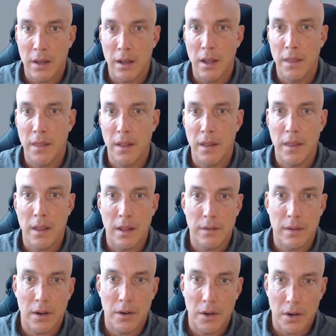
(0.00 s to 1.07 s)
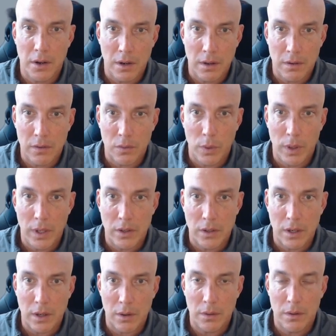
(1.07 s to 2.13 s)
and then that's how you're going to switch
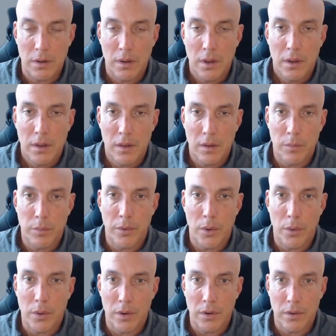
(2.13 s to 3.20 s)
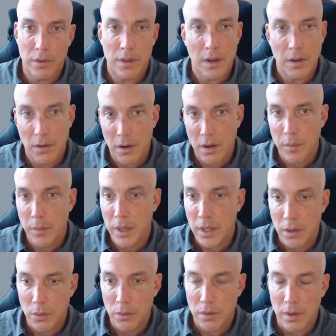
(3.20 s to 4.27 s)
out the brokers that you're going to be
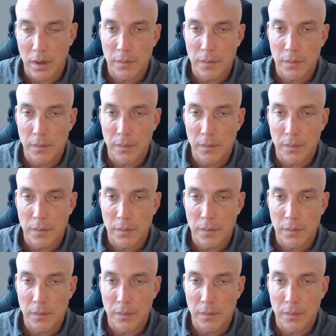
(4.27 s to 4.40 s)
using.